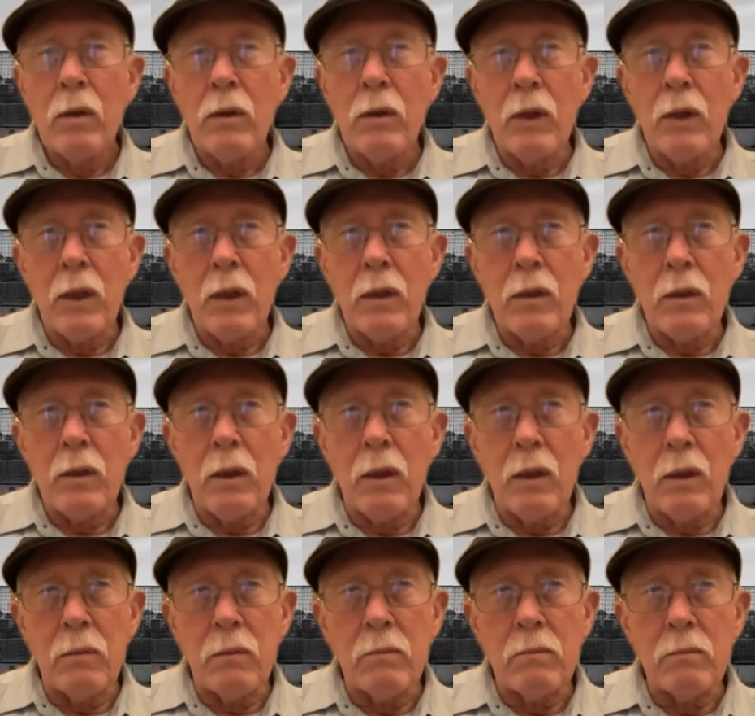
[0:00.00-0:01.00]
That
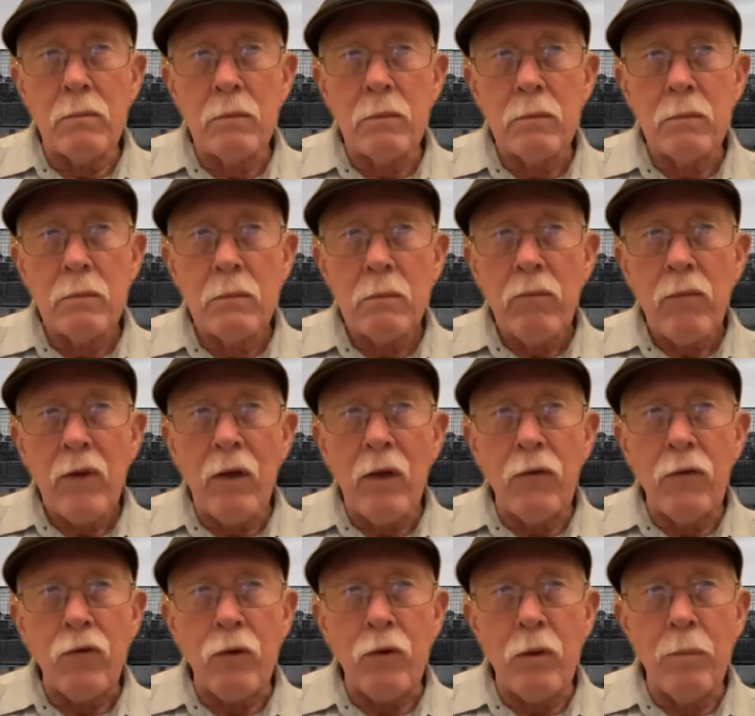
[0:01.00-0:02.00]
um,
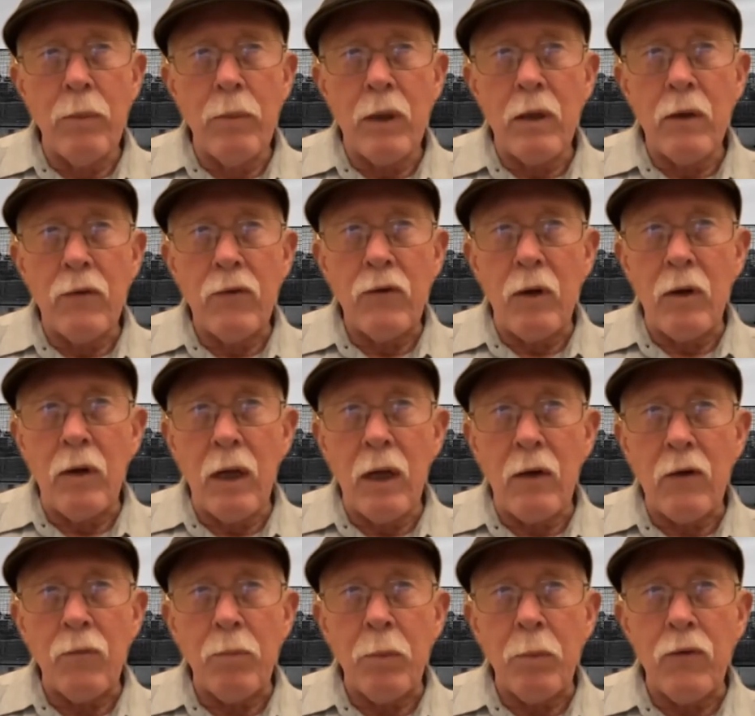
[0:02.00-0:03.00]
it's good because they're
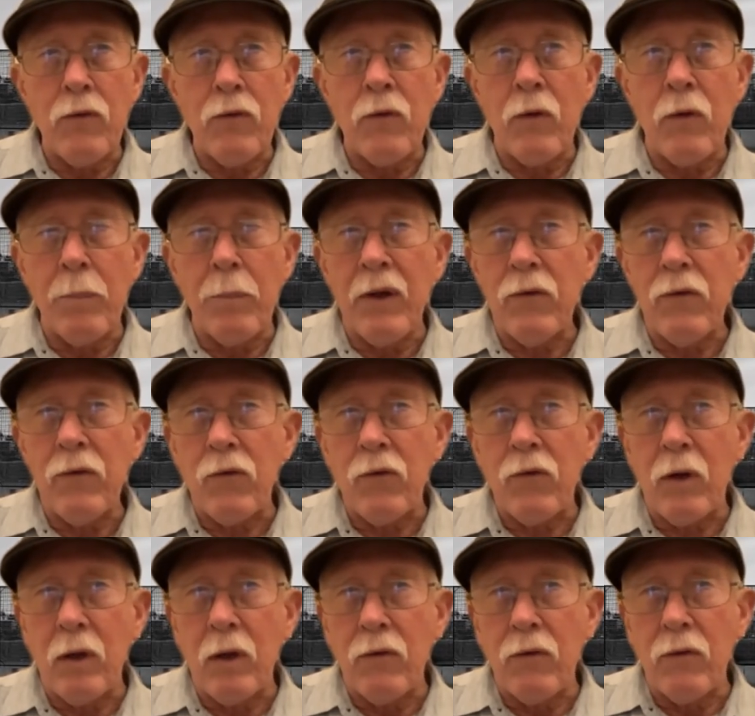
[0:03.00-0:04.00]
not exposed to the
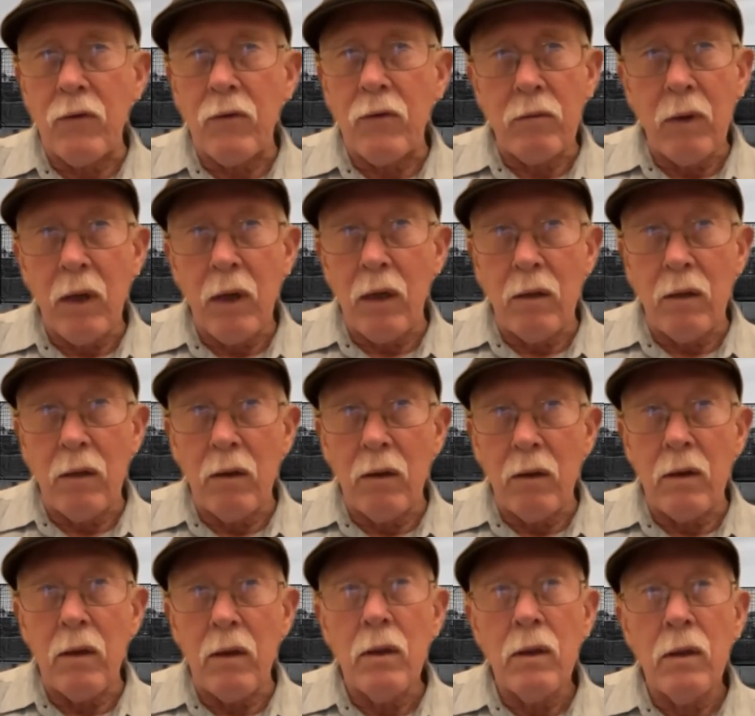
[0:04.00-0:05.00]
pesticides any
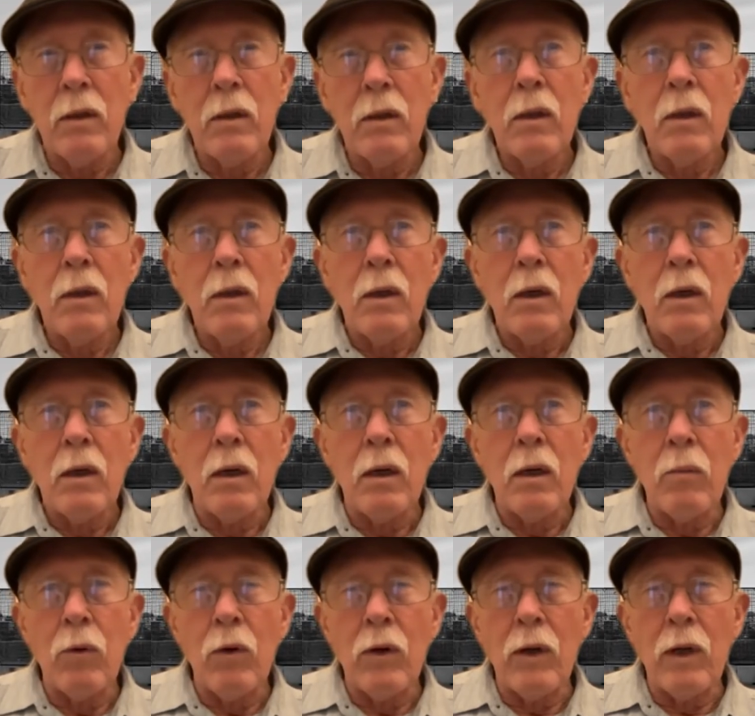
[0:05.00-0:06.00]
longer.
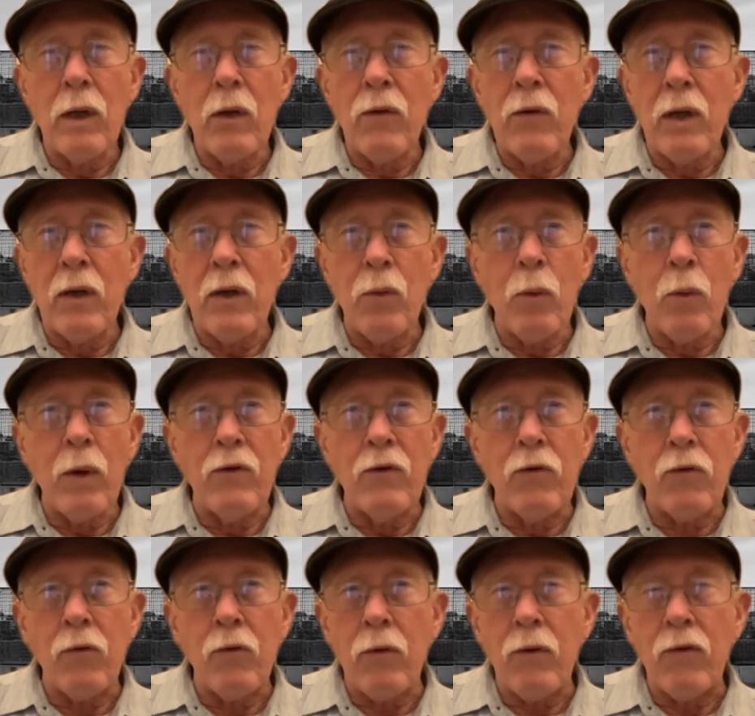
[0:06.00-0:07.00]
Um, on the other hand, the
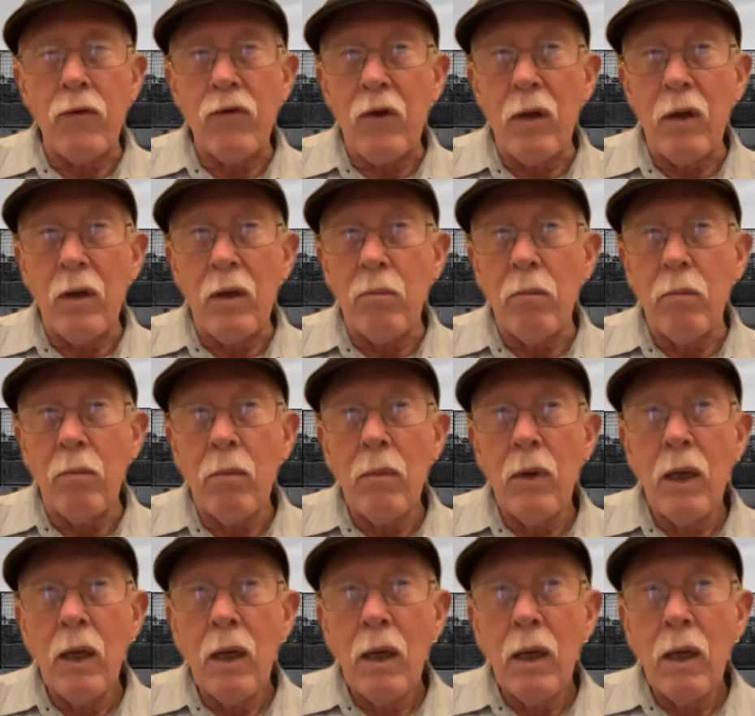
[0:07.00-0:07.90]
wages are the same.